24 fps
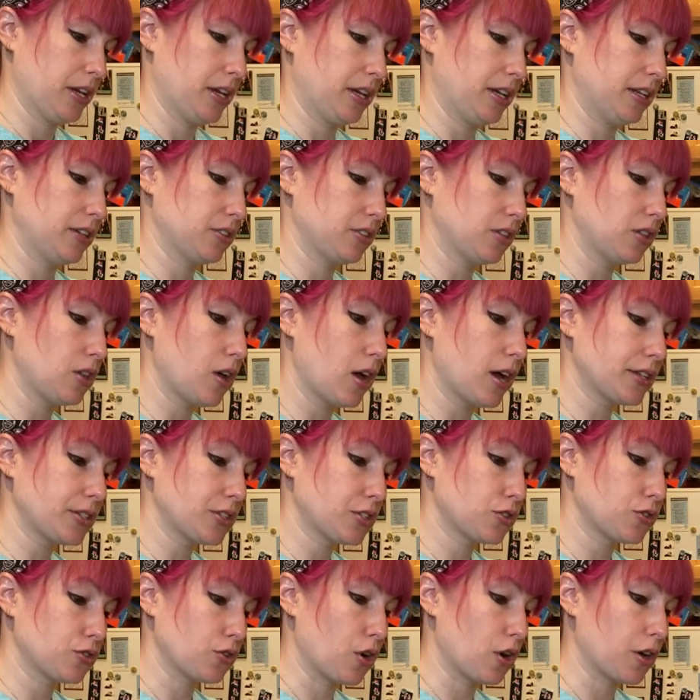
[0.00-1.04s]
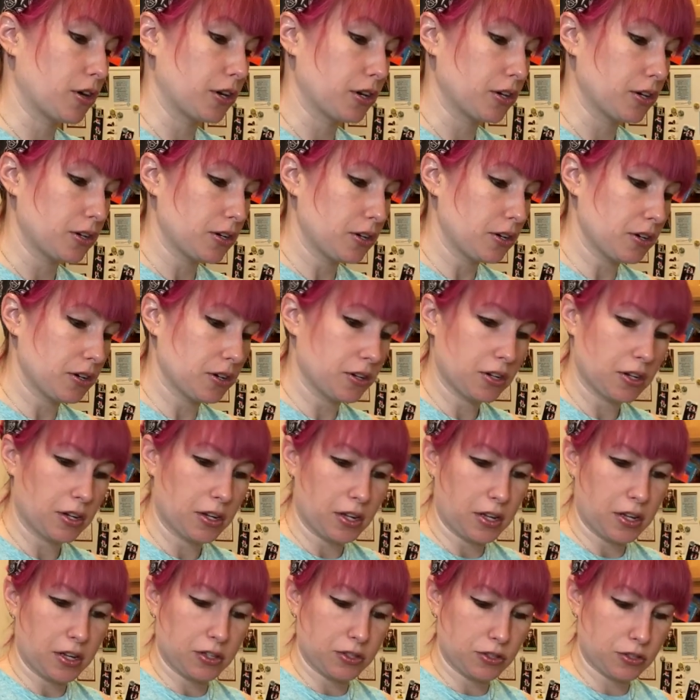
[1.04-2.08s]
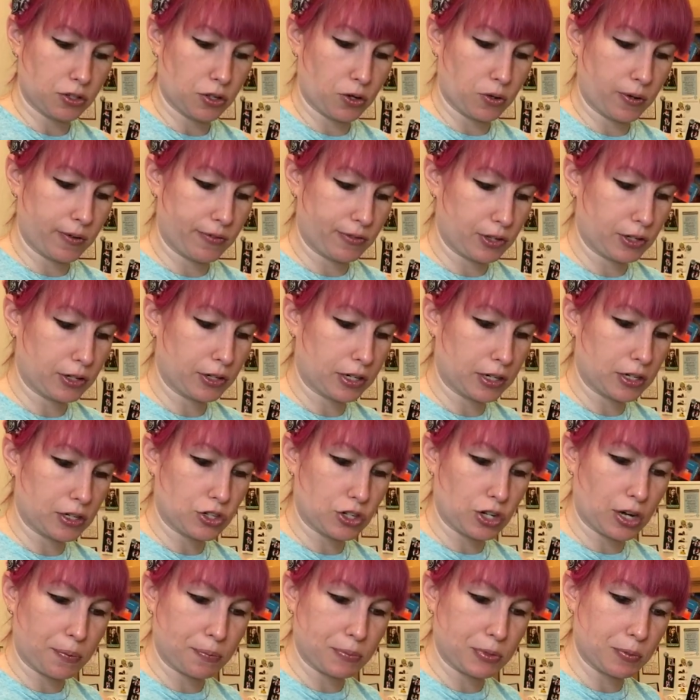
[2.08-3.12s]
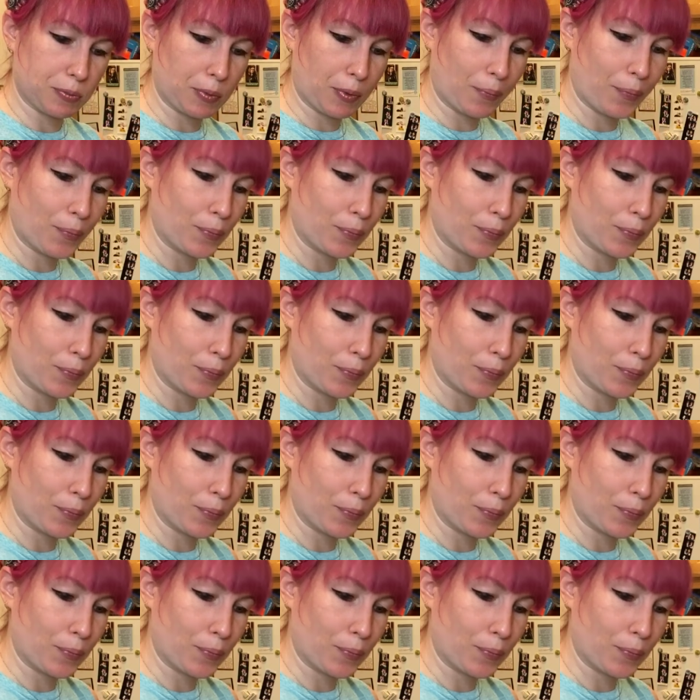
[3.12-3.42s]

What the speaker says: It is a lot stronger, so if you're going to chop some up